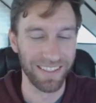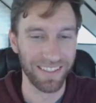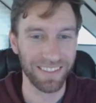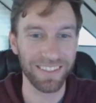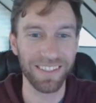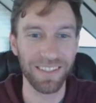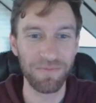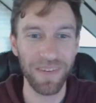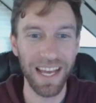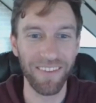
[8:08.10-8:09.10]
Oh
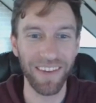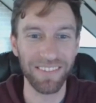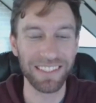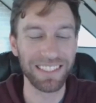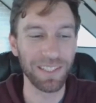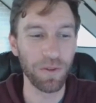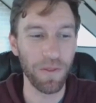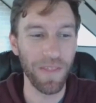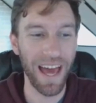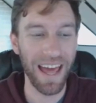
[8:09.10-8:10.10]
man, we have to deal
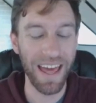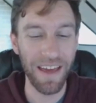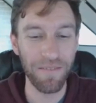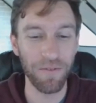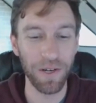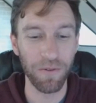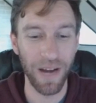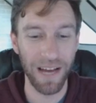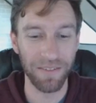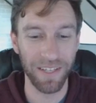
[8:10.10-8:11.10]
with that every
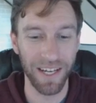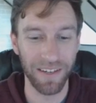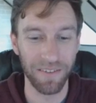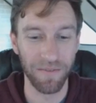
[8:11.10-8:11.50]
round now.